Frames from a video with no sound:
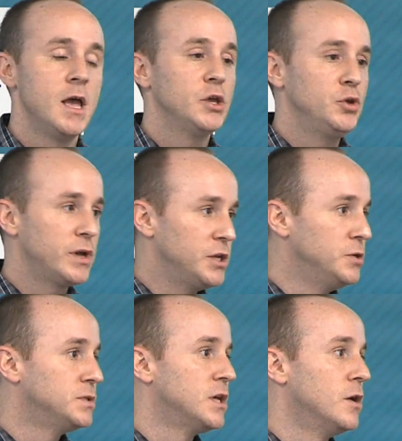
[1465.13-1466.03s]
You can
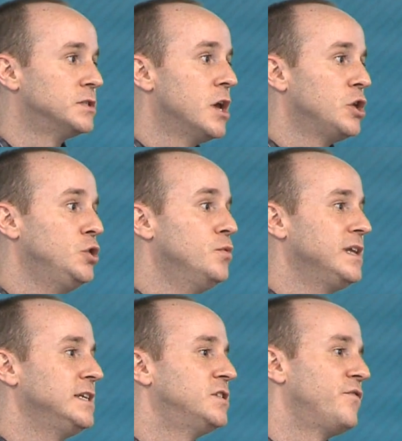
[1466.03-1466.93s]
use those. You
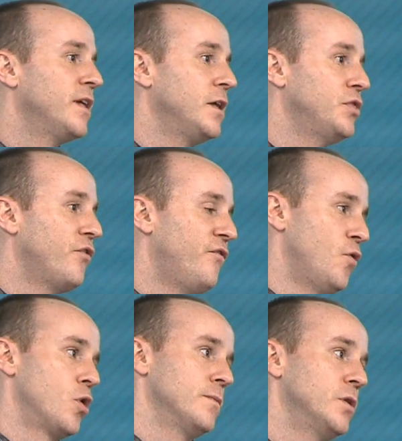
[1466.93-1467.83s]
need to fill out the
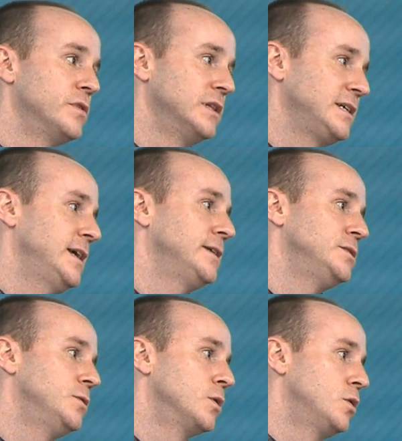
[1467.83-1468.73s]
form, though. The link takes you
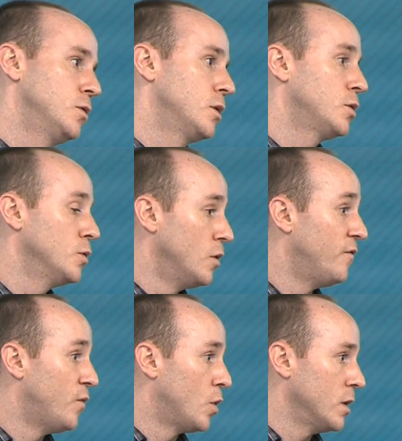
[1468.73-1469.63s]
to a Google
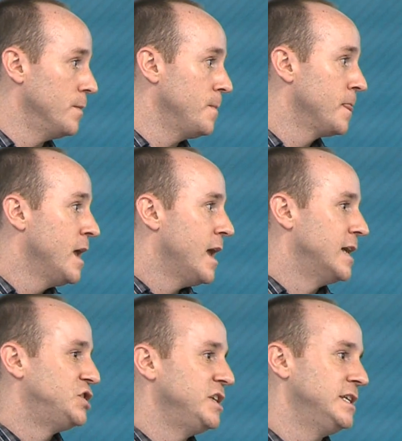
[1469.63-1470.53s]
form,
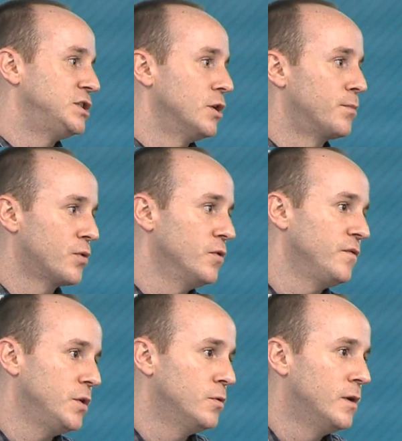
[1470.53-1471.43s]
and she needs to approve
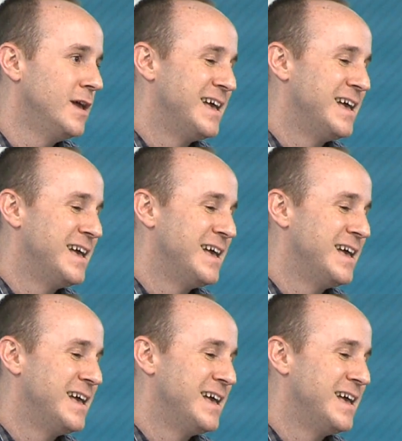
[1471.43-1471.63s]
you.